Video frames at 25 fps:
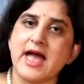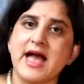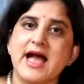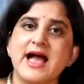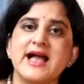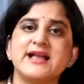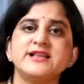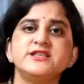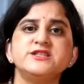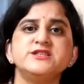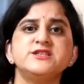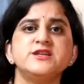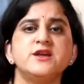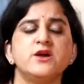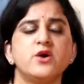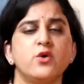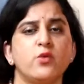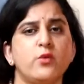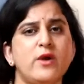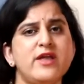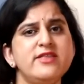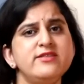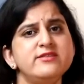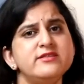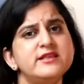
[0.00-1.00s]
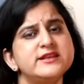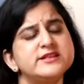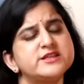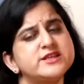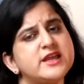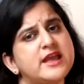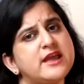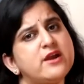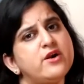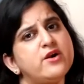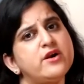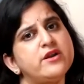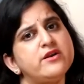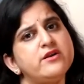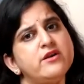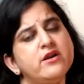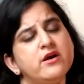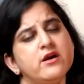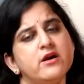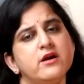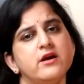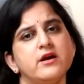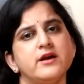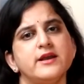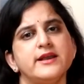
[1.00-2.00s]
And when that hair
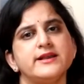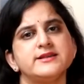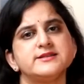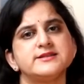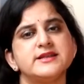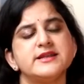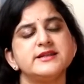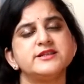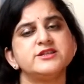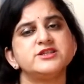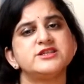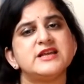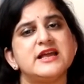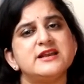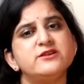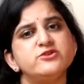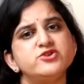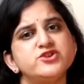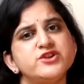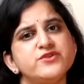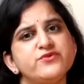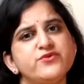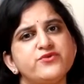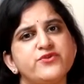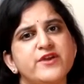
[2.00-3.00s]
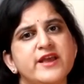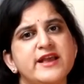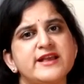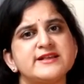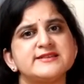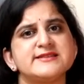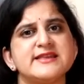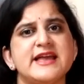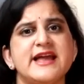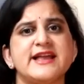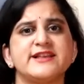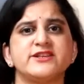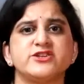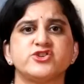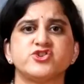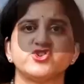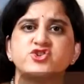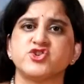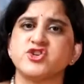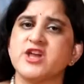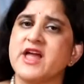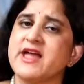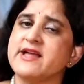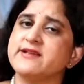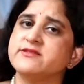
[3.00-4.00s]
is in telogen phase and
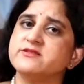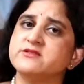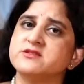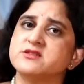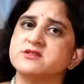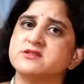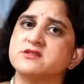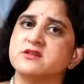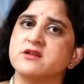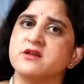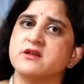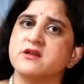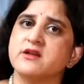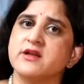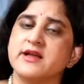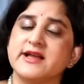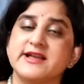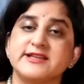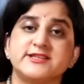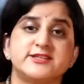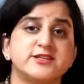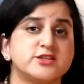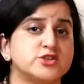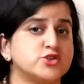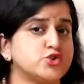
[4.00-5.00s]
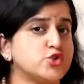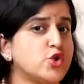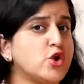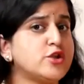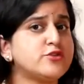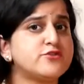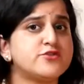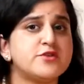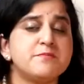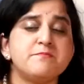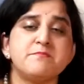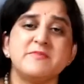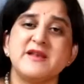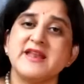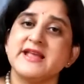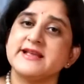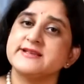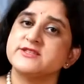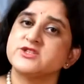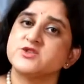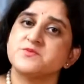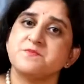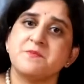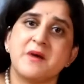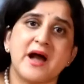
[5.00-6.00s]
sheds, it is not
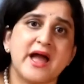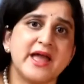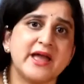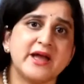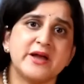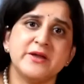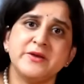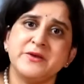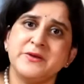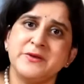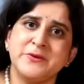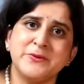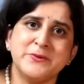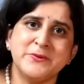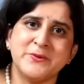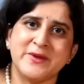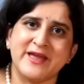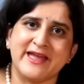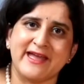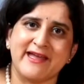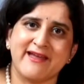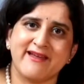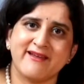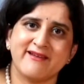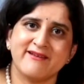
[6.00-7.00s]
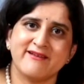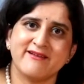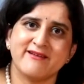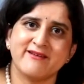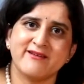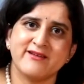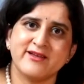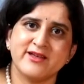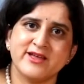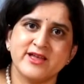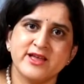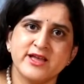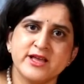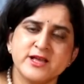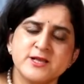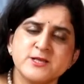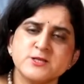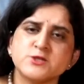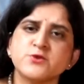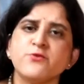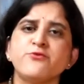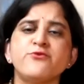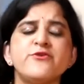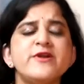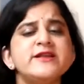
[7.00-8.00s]
replaced by a new hair.
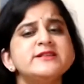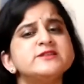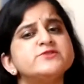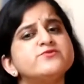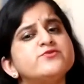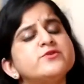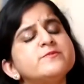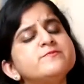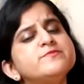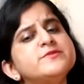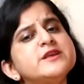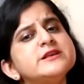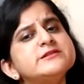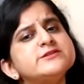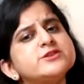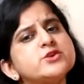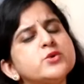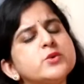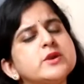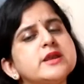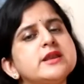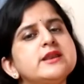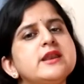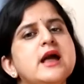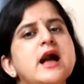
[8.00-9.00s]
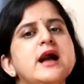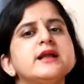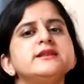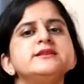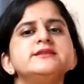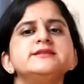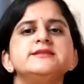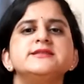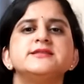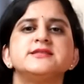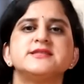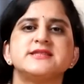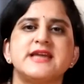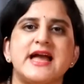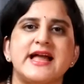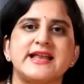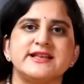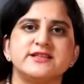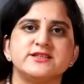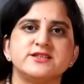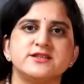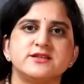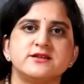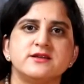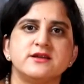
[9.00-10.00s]
So friends, from this you can
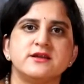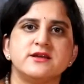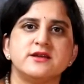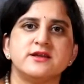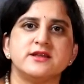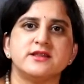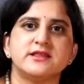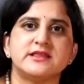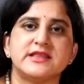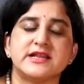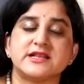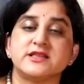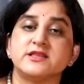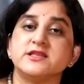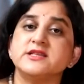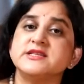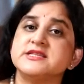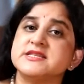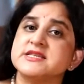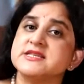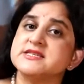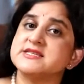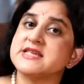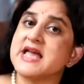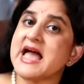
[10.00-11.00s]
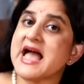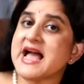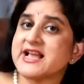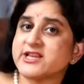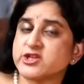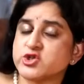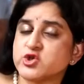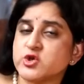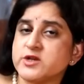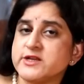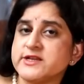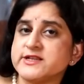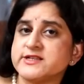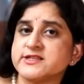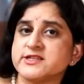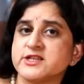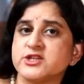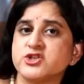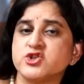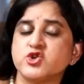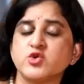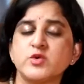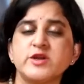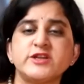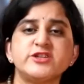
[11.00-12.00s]
understand that this is actually a
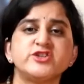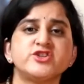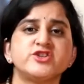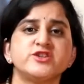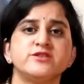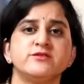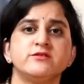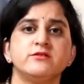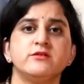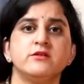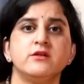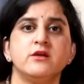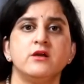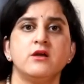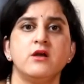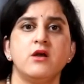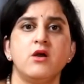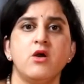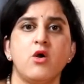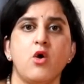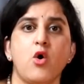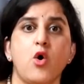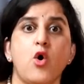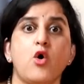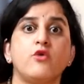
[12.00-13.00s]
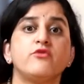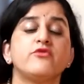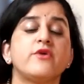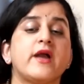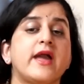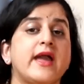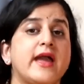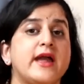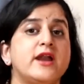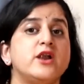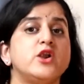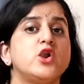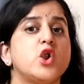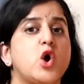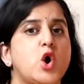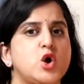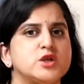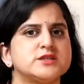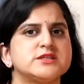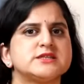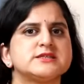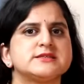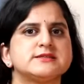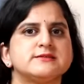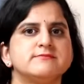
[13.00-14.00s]
situation of hair
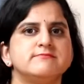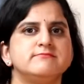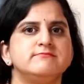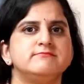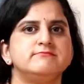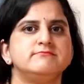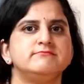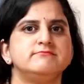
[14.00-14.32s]
loss.